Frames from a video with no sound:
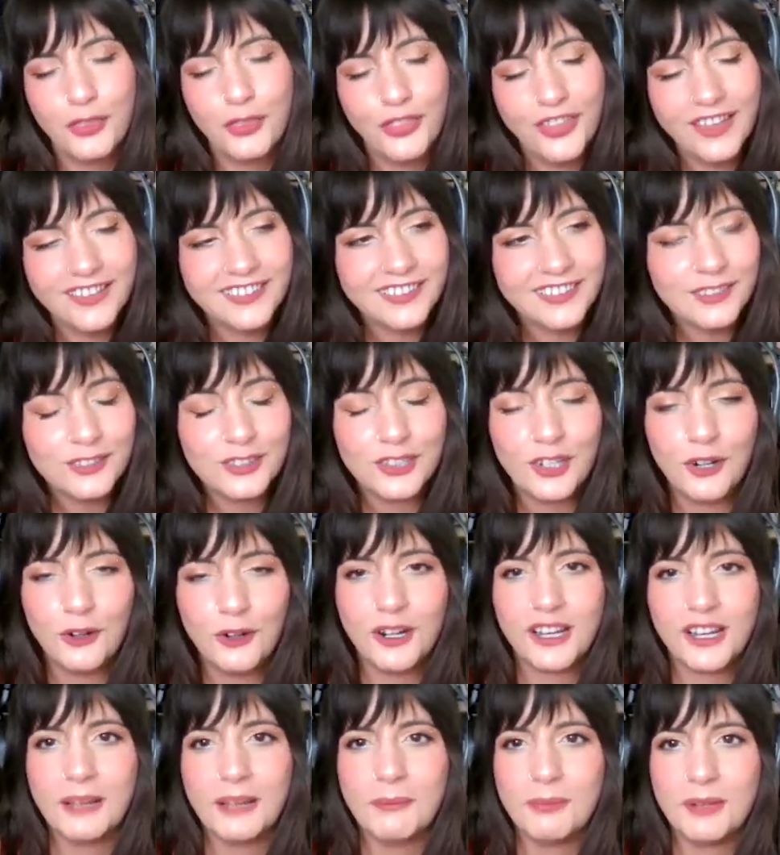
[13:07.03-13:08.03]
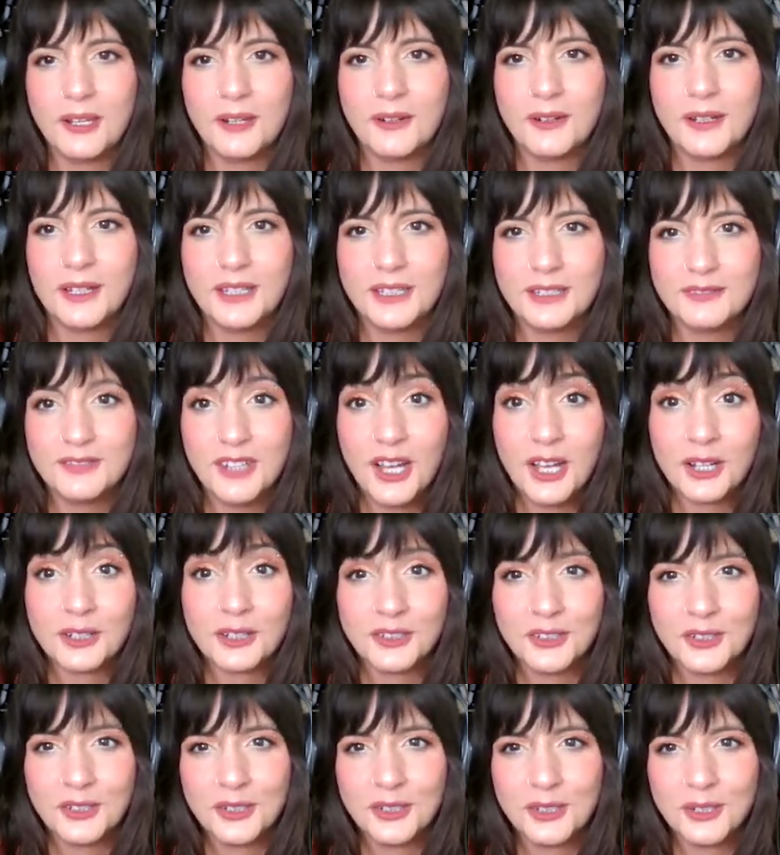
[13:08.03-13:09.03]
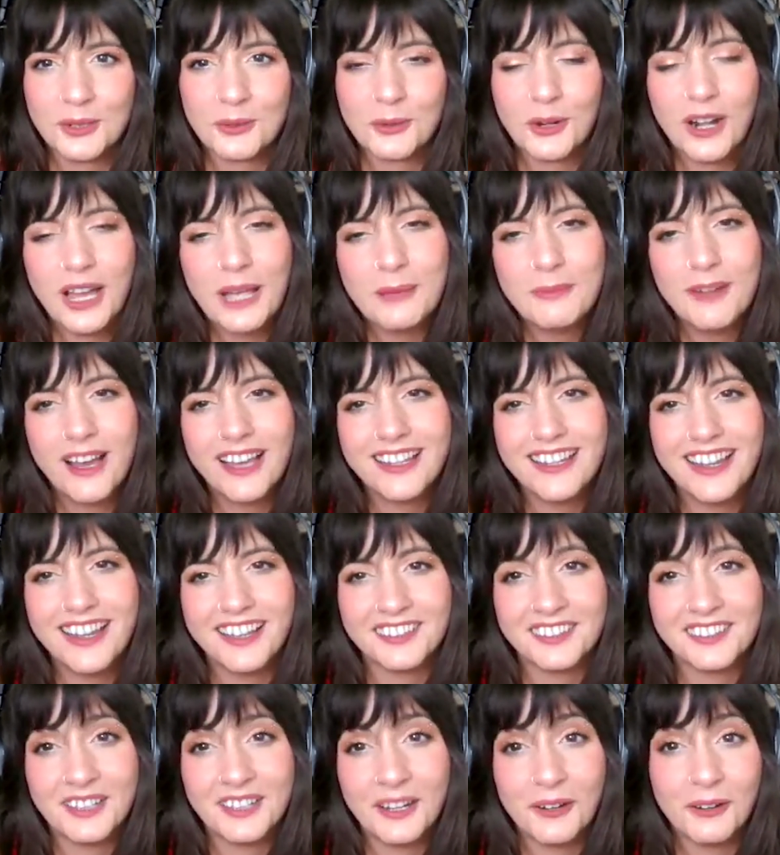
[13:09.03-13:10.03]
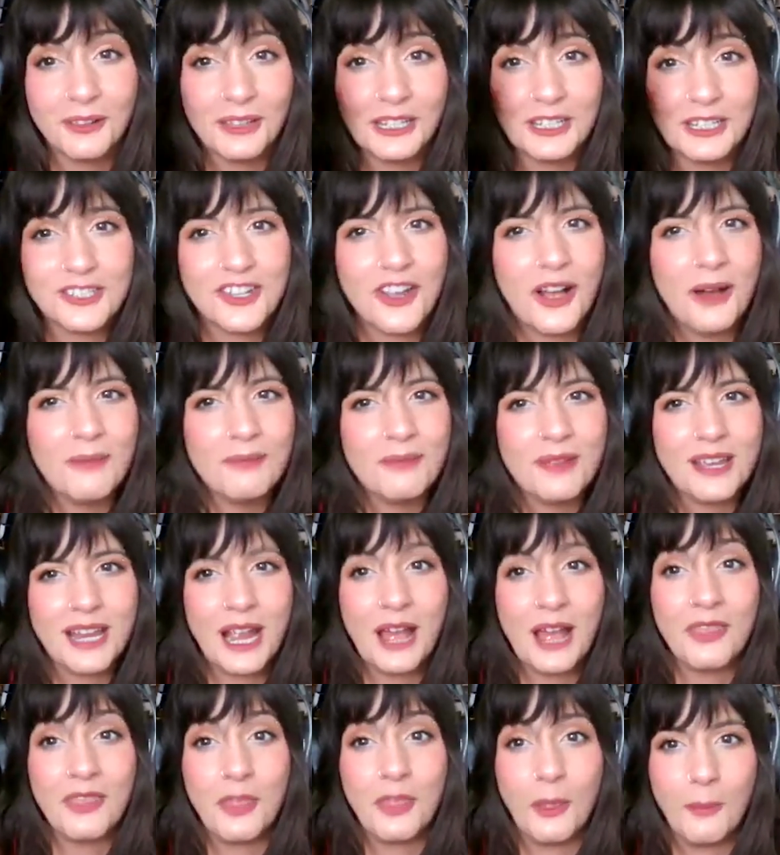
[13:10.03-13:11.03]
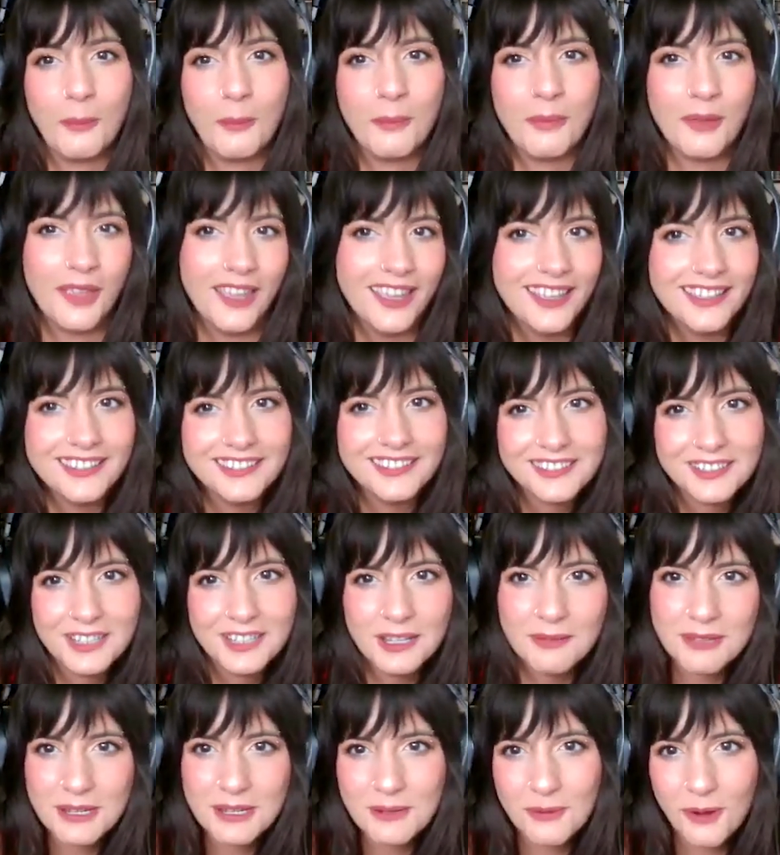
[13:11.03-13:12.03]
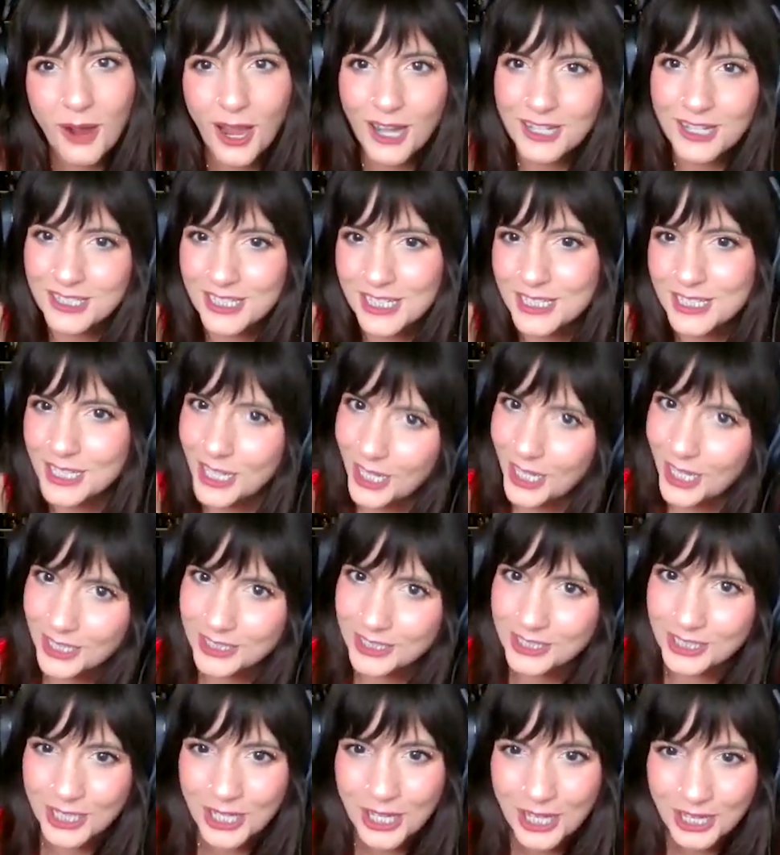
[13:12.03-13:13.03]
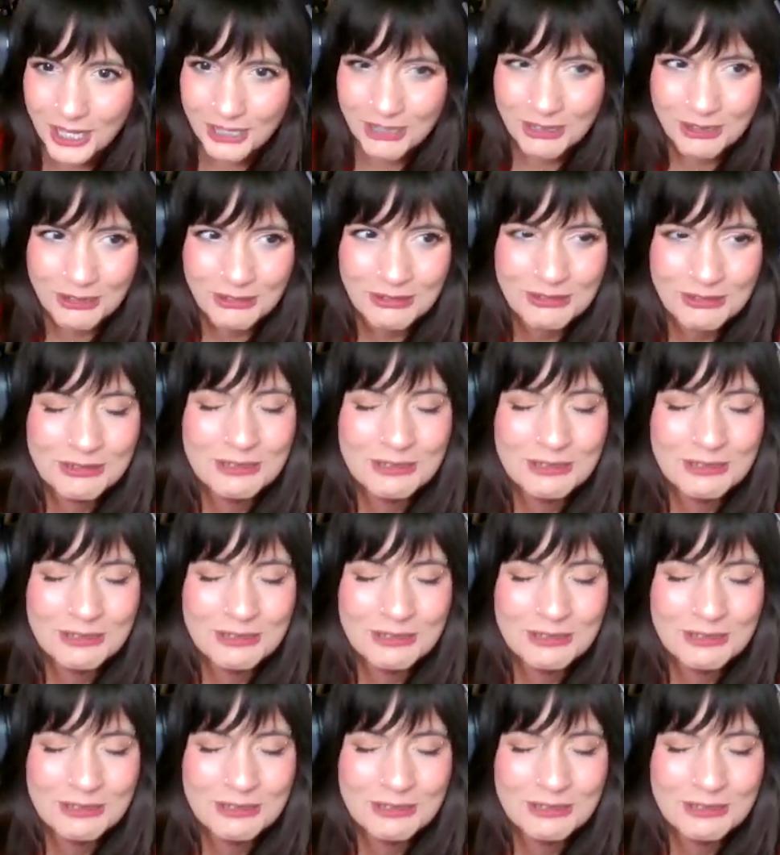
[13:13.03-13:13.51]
this is during a period of Doctor Who where I'm not necessarily chomping at the bit to be watching Doctor Who.